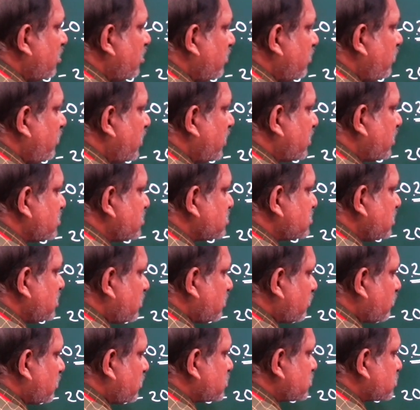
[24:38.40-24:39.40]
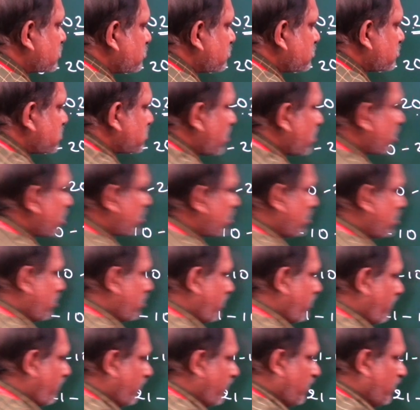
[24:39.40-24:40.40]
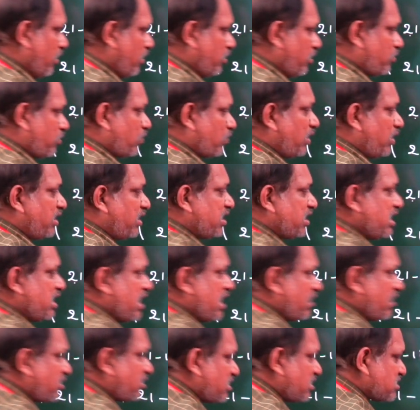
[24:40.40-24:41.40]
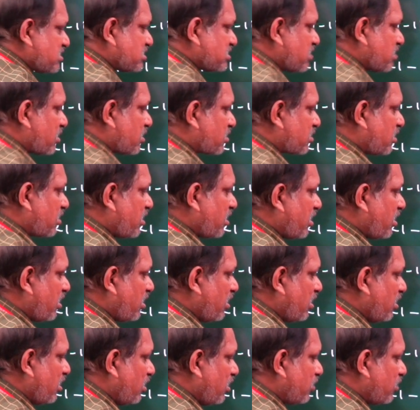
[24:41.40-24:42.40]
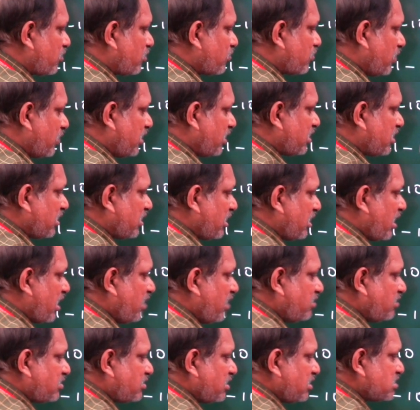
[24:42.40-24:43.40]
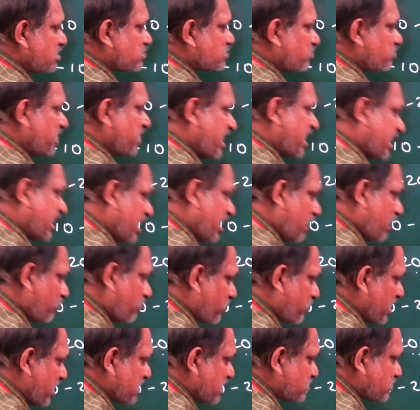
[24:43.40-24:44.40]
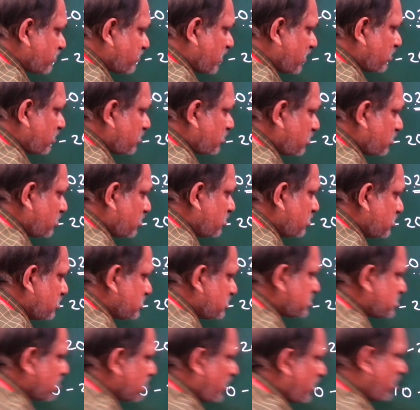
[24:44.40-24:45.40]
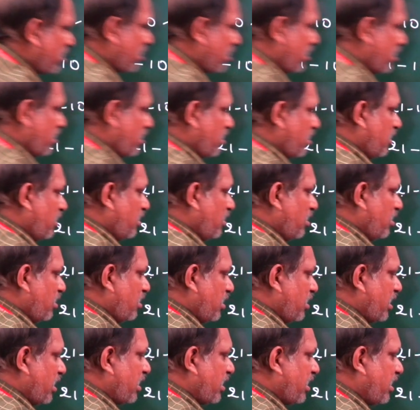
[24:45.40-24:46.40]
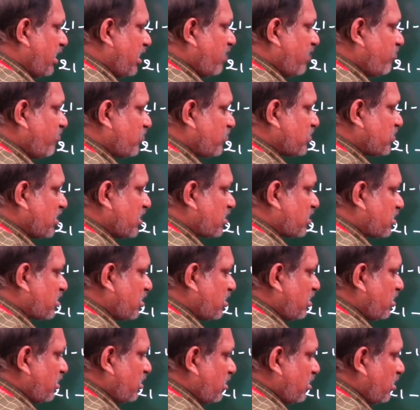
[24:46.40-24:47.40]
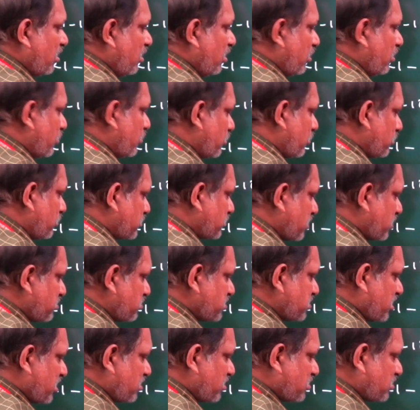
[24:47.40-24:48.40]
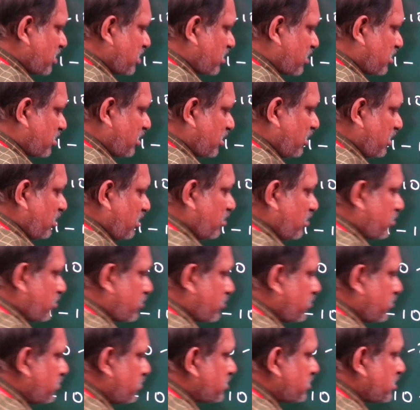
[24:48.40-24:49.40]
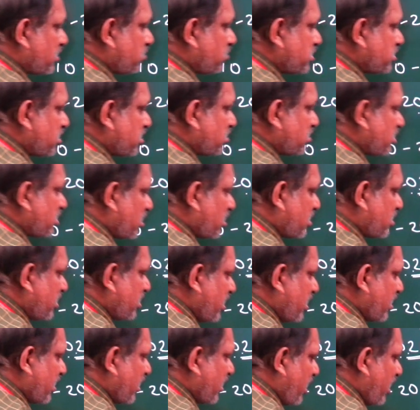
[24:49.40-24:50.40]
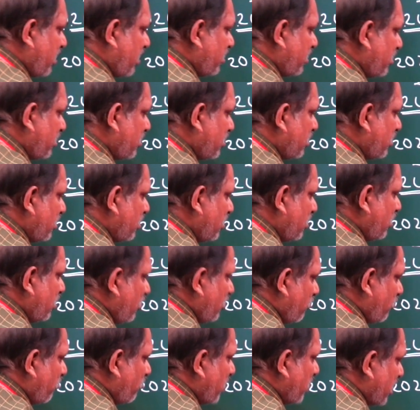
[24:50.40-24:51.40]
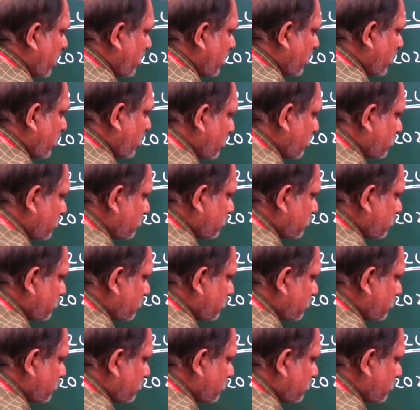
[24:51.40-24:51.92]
that is equals to Saturday. 28th is Saturday, 29th is again +1 Sunday, again 30, 2030 again Monday